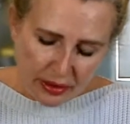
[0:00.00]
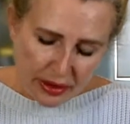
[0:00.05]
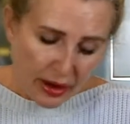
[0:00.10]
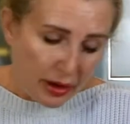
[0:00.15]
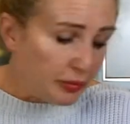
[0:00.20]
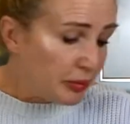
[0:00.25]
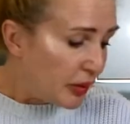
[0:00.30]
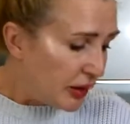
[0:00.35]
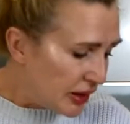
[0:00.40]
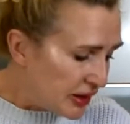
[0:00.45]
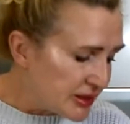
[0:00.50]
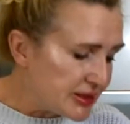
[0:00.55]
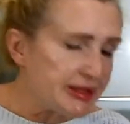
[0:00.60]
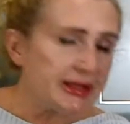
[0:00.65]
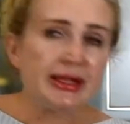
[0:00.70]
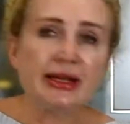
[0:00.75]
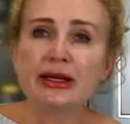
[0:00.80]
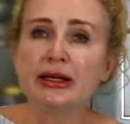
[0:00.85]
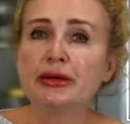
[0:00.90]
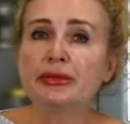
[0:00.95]
a plus
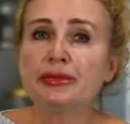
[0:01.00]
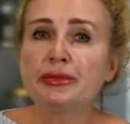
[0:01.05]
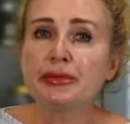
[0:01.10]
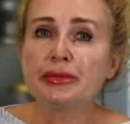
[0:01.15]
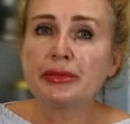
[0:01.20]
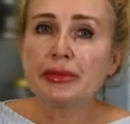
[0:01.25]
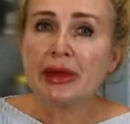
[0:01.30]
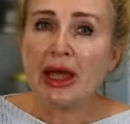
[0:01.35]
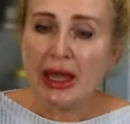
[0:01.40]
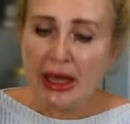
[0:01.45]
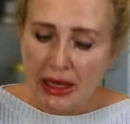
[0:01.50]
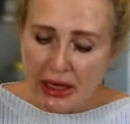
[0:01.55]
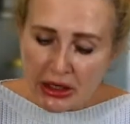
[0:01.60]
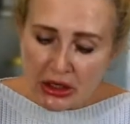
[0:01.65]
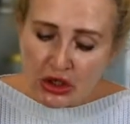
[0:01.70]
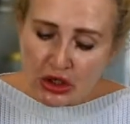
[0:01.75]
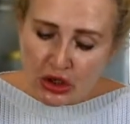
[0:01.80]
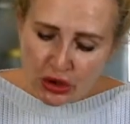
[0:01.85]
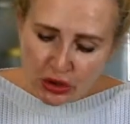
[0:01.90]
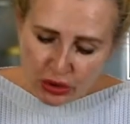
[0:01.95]
the
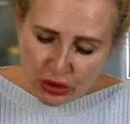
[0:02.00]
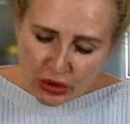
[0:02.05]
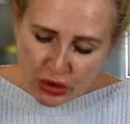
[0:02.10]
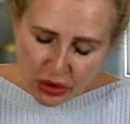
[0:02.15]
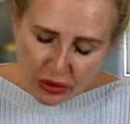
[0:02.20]
juice